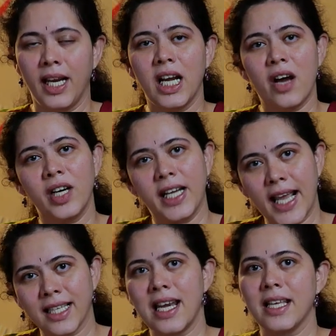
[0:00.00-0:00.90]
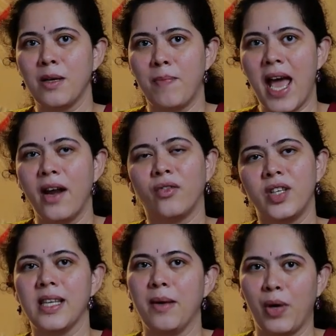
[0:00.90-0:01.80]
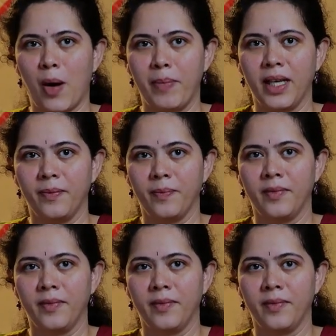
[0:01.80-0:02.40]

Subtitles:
in our text lesson plan of the same topic.